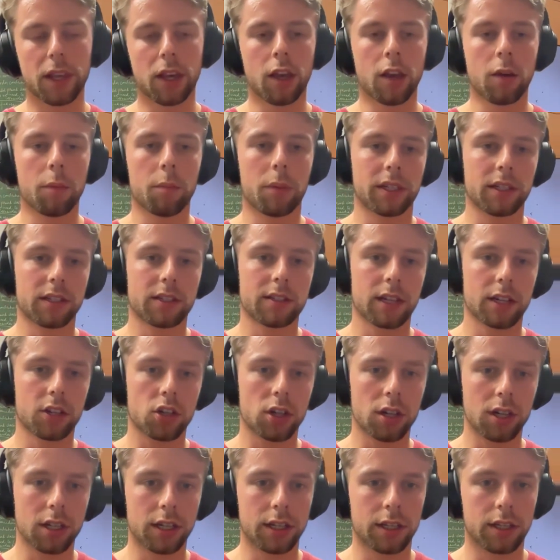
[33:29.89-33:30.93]
But
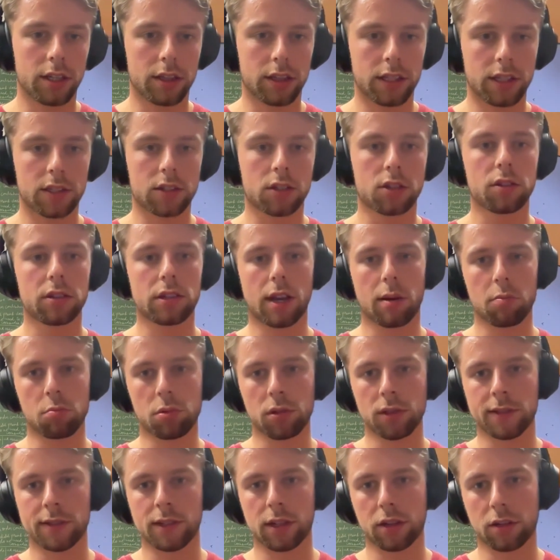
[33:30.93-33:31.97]
essentially, these two samples
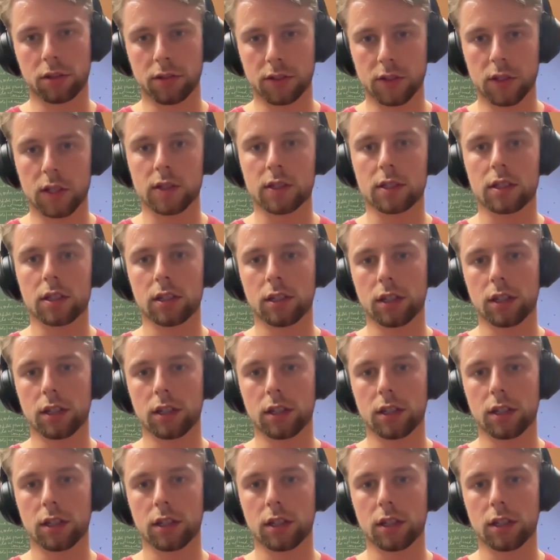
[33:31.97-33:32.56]
are consistent